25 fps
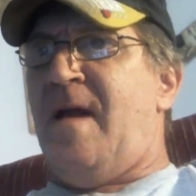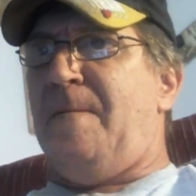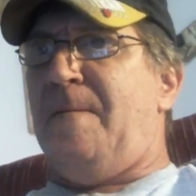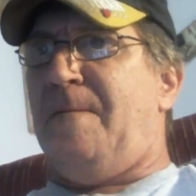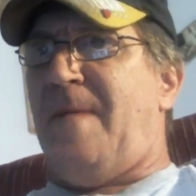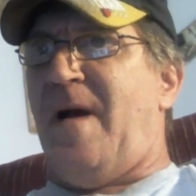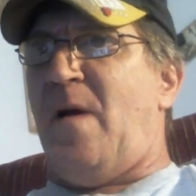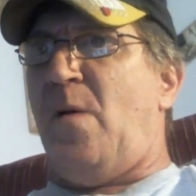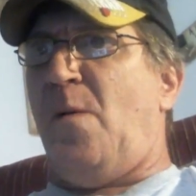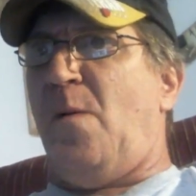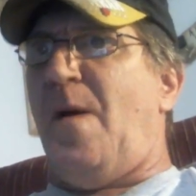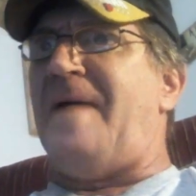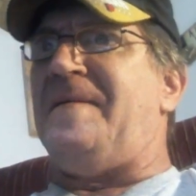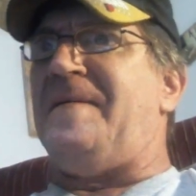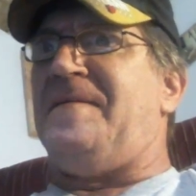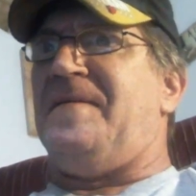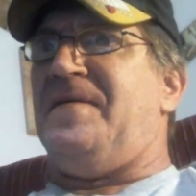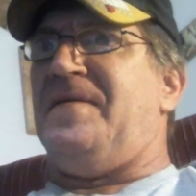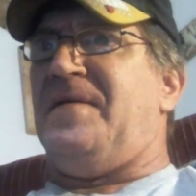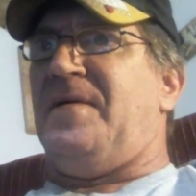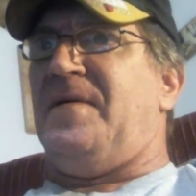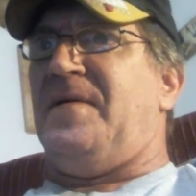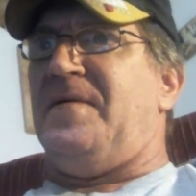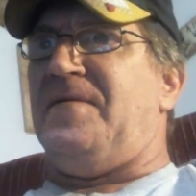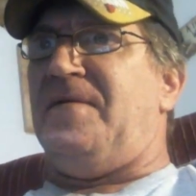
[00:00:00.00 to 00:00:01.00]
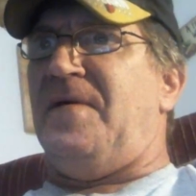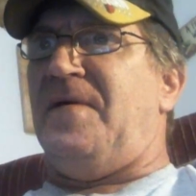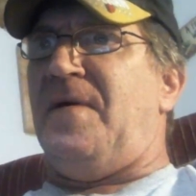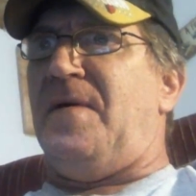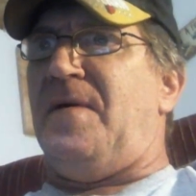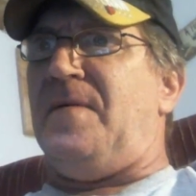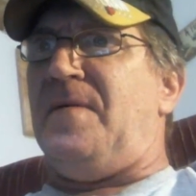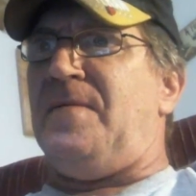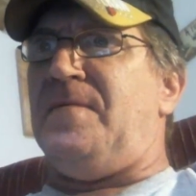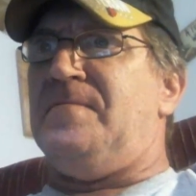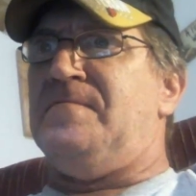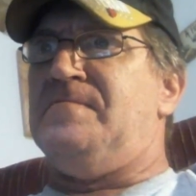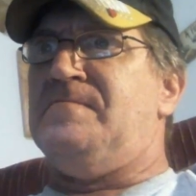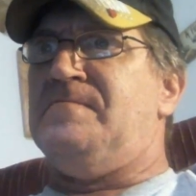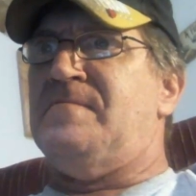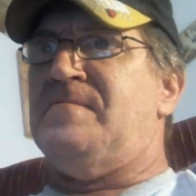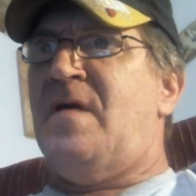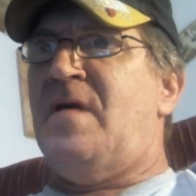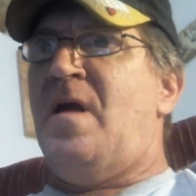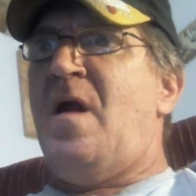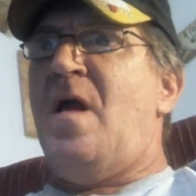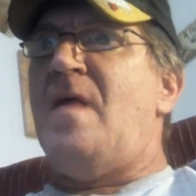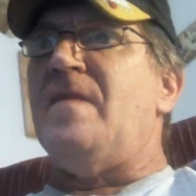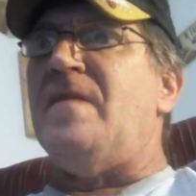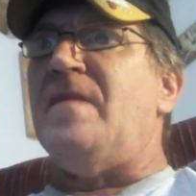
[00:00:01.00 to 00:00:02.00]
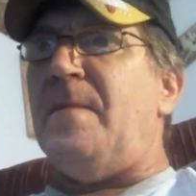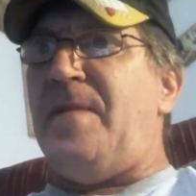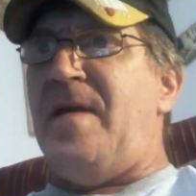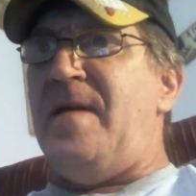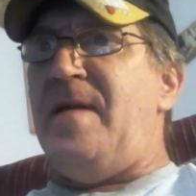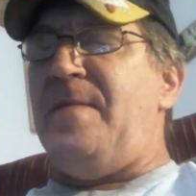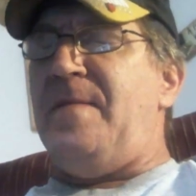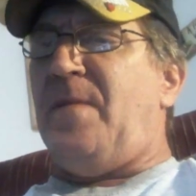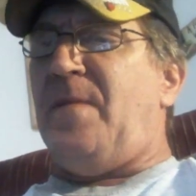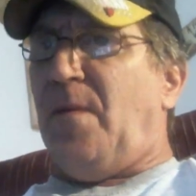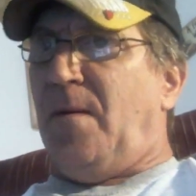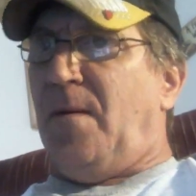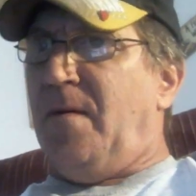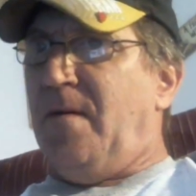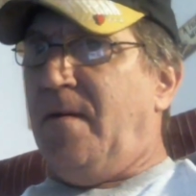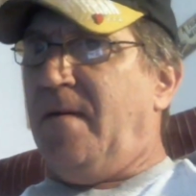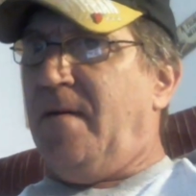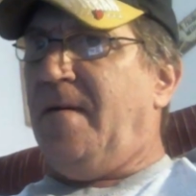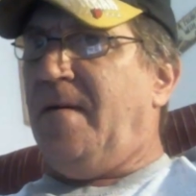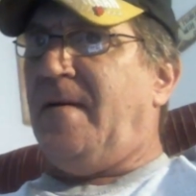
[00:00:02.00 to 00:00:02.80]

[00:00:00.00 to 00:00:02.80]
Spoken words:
My wife was on the phone. The people